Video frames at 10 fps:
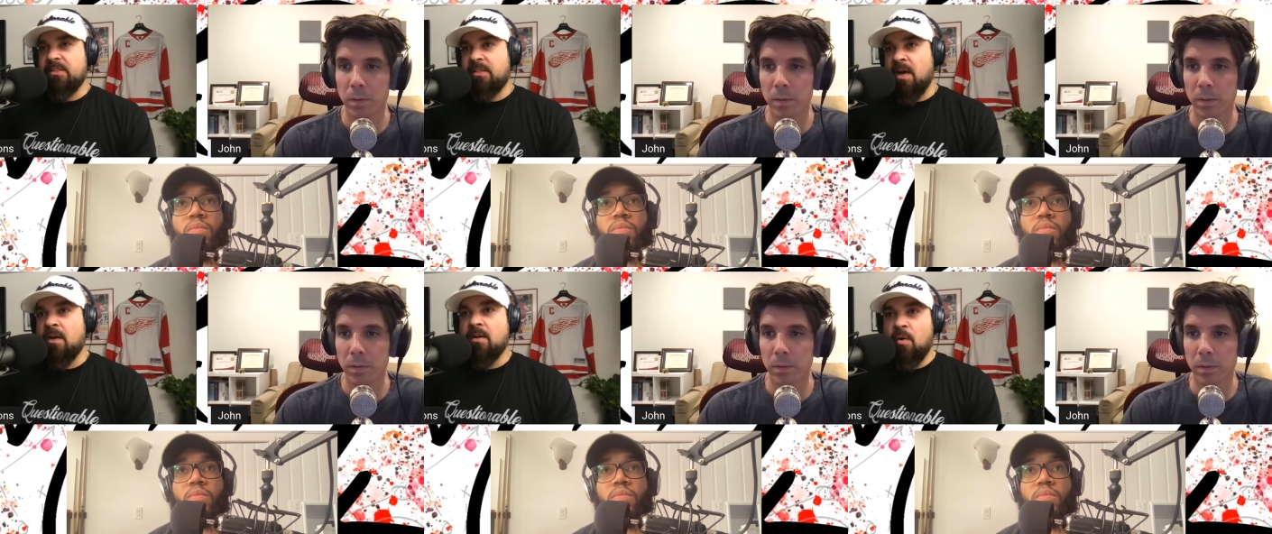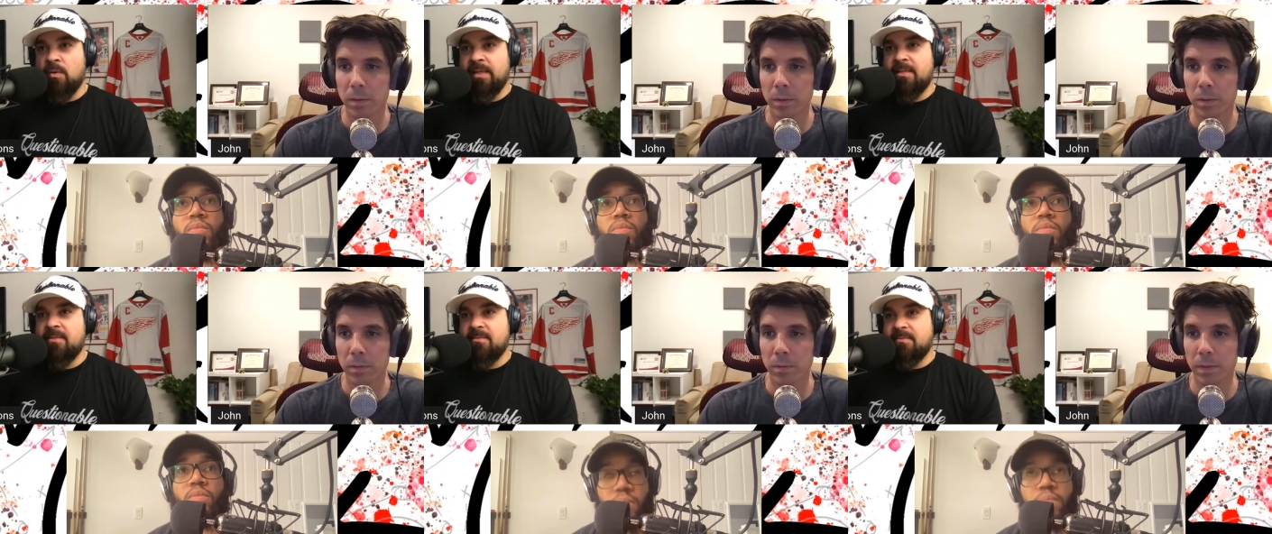Speaker 1: is a young goalie
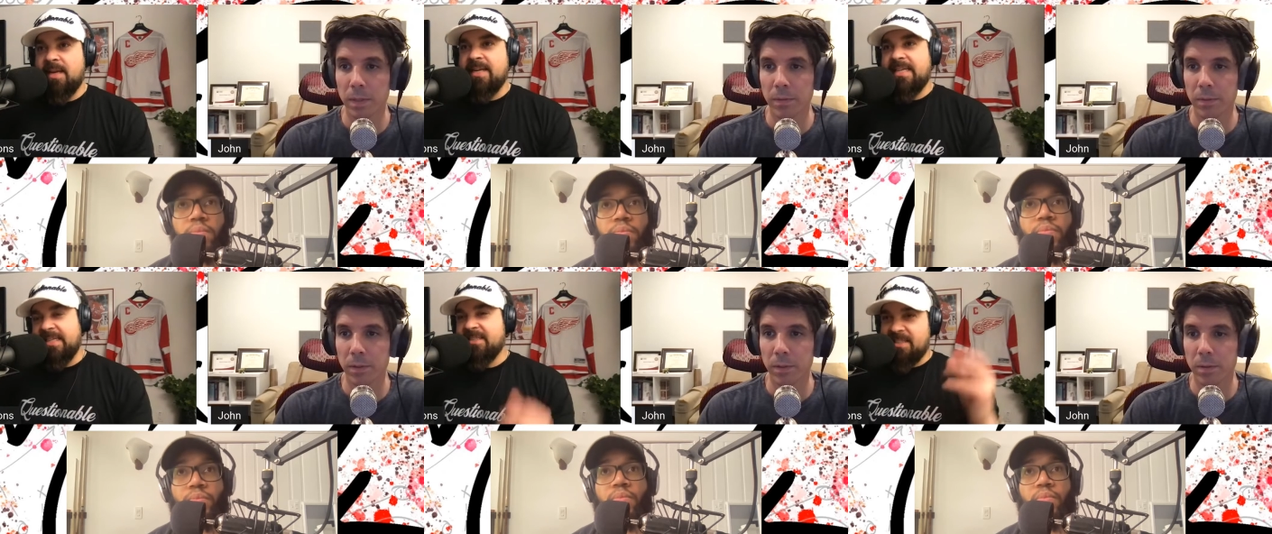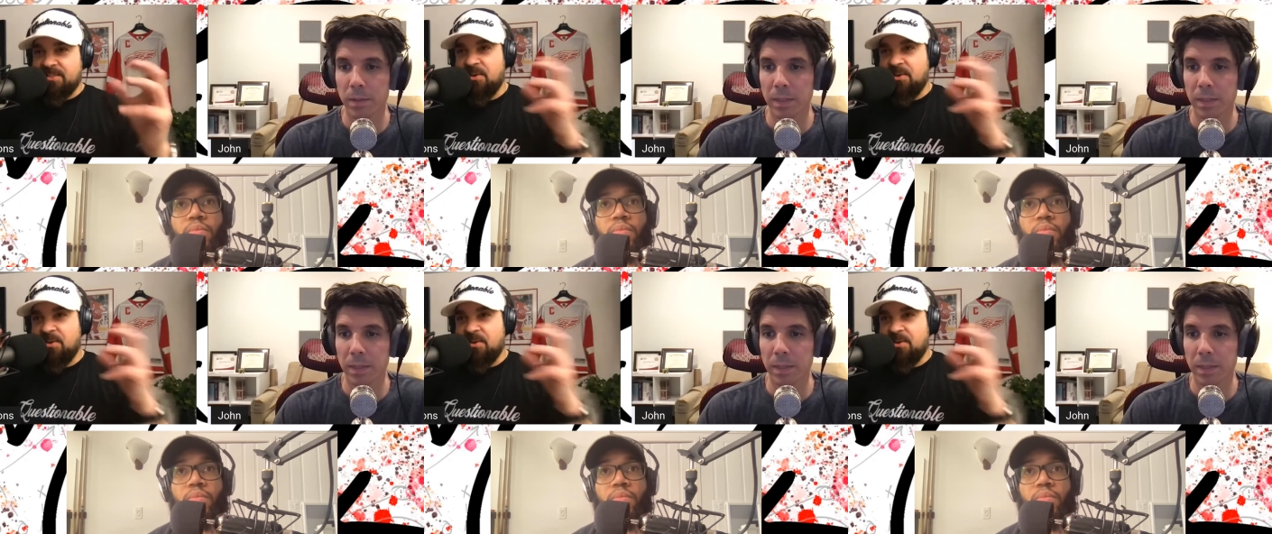mm-hmm. and he mm-hmm. gets in